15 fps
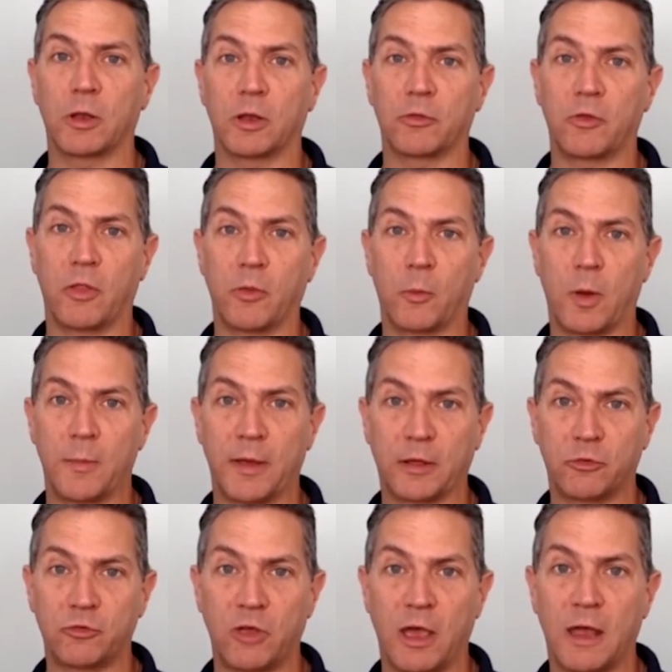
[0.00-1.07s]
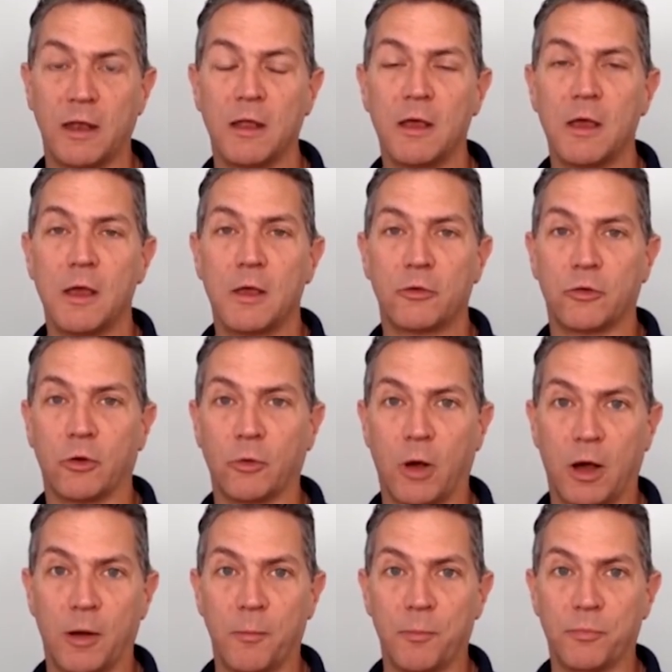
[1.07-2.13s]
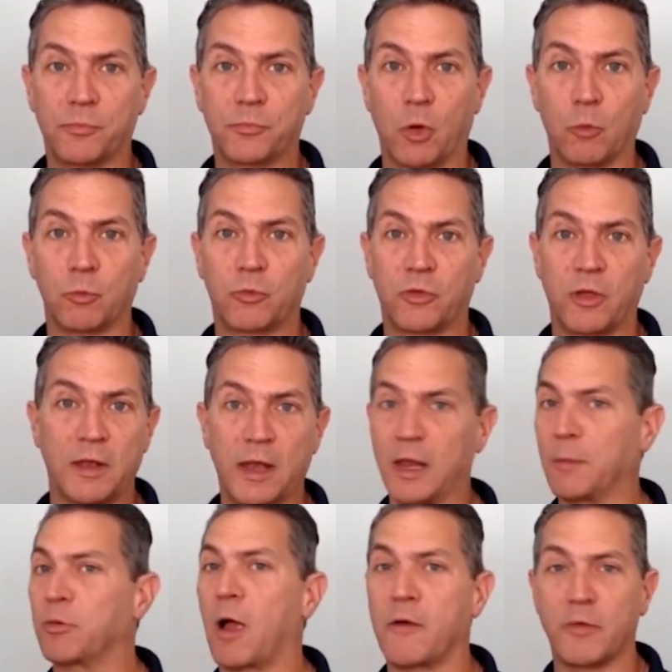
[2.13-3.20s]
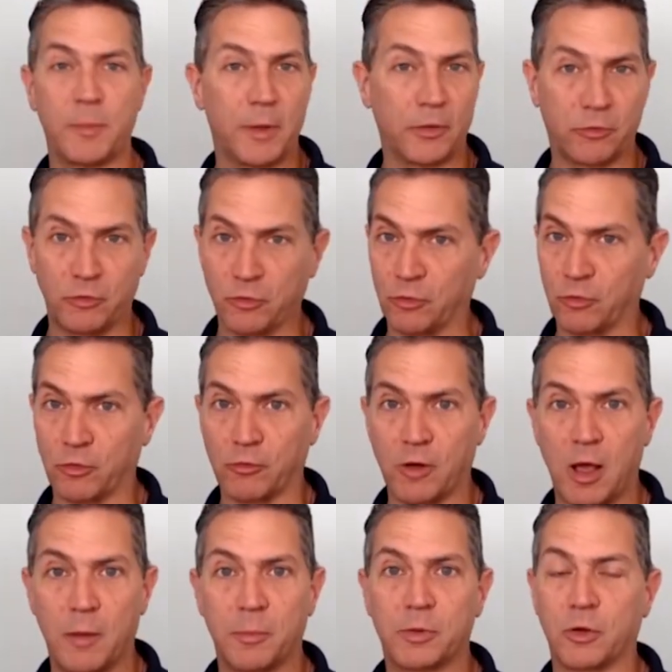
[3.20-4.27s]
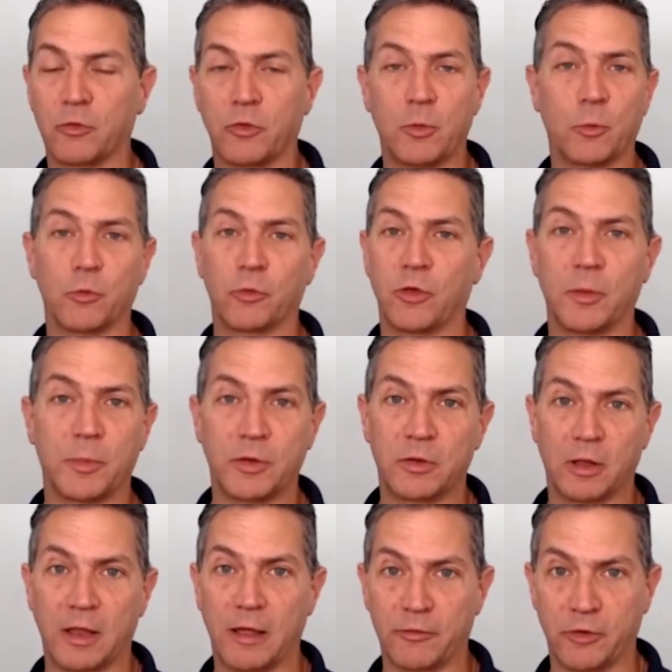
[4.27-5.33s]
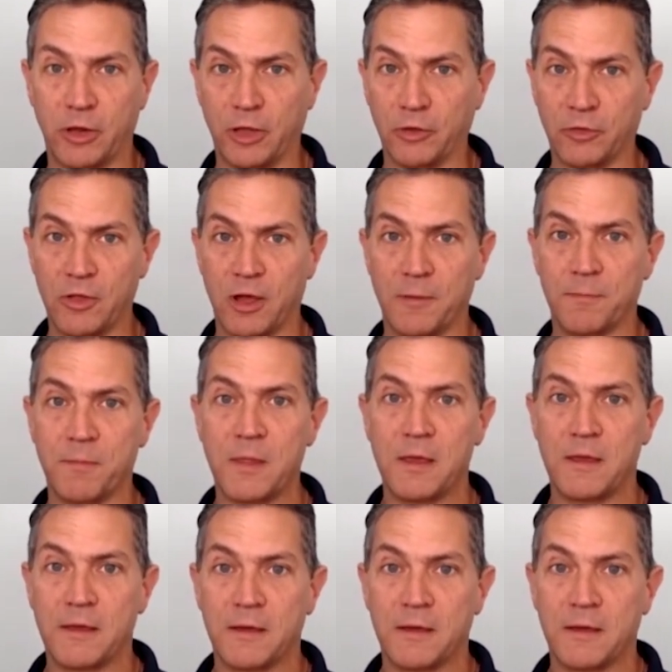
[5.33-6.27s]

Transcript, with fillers: as well as on the WebEx chat. So um, don't send any private messages to Rob because he won't see them until after he's done.